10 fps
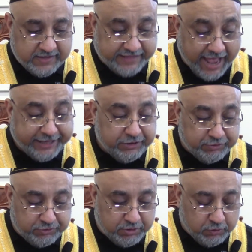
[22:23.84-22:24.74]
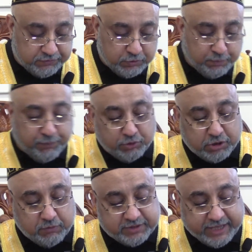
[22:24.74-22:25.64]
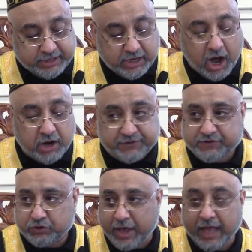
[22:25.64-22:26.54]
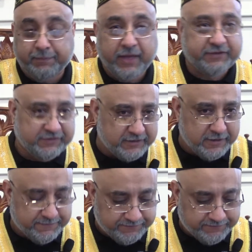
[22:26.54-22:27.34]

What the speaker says: Thank you to those who pulled over their cars to help us.